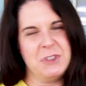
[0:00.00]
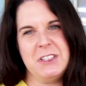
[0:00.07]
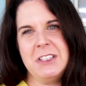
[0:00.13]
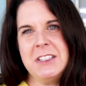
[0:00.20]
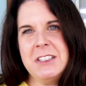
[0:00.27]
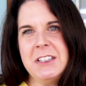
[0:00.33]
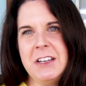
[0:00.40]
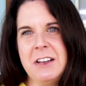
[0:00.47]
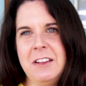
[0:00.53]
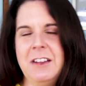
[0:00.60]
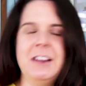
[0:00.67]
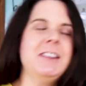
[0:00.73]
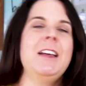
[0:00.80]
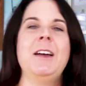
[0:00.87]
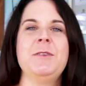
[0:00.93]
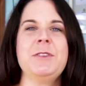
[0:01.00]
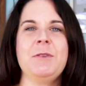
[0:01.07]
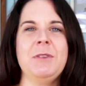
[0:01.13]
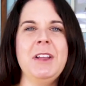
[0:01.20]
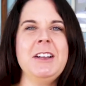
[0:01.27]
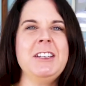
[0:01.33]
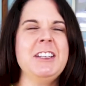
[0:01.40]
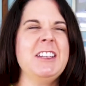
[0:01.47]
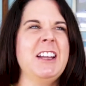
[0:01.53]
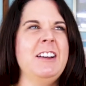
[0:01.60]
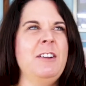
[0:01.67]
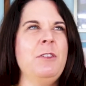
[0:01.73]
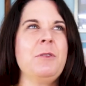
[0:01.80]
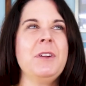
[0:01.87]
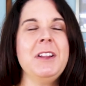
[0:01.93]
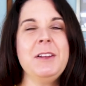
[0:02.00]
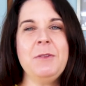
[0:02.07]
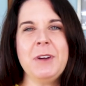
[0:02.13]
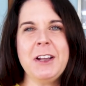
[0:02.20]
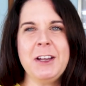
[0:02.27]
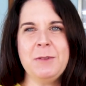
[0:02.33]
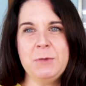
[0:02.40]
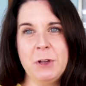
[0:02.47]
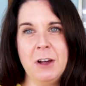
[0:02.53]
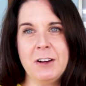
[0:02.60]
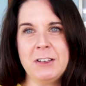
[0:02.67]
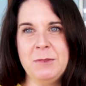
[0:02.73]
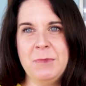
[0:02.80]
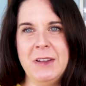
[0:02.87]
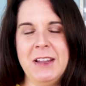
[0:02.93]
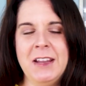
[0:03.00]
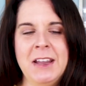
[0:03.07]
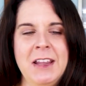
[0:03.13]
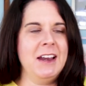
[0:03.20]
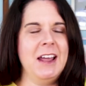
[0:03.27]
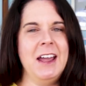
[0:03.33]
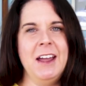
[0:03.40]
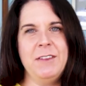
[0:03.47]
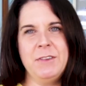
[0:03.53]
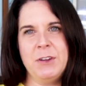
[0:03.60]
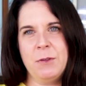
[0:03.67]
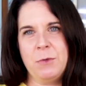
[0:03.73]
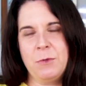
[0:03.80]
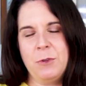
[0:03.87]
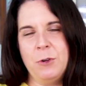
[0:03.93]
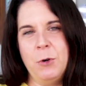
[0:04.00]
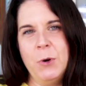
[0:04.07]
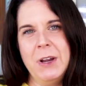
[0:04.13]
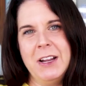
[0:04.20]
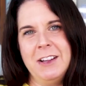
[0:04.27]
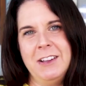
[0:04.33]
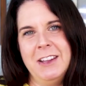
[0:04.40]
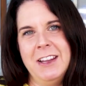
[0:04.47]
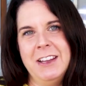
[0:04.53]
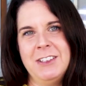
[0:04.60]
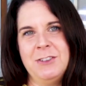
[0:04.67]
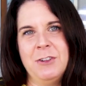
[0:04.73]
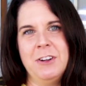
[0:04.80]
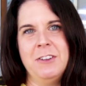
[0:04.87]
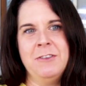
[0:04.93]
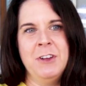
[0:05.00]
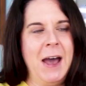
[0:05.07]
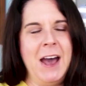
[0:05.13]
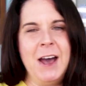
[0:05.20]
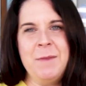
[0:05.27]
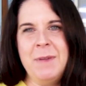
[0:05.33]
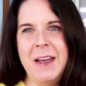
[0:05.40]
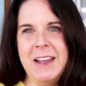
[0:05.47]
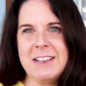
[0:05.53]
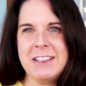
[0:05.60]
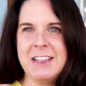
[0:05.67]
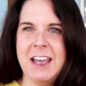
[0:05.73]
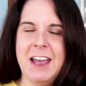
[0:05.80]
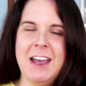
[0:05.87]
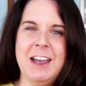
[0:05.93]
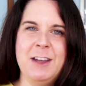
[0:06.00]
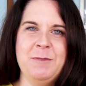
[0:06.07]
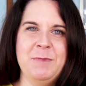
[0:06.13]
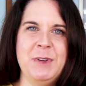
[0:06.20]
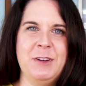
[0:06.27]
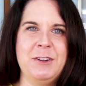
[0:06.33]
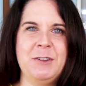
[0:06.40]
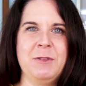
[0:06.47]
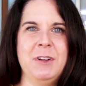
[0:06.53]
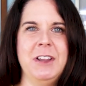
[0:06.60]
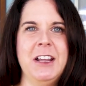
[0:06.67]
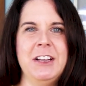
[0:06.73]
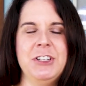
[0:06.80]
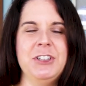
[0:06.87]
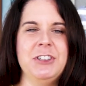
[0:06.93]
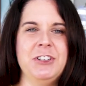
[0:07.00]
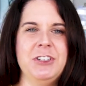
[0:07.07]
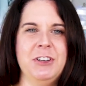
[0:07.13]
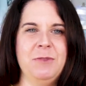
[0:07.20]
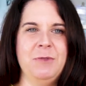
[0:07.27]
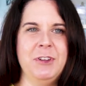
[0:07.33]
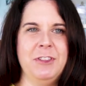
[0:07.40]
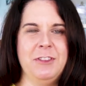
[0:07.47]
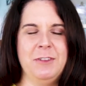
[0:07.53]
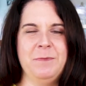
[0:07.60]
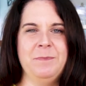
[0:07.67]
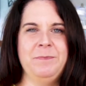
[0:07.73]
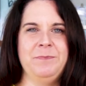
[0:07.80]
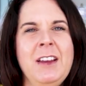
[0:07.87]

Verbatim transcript: resistant a lot of times, they're reluctant, they don't really want to come talk to me, and I have to quickly sort of bypass that and build a relationship with them.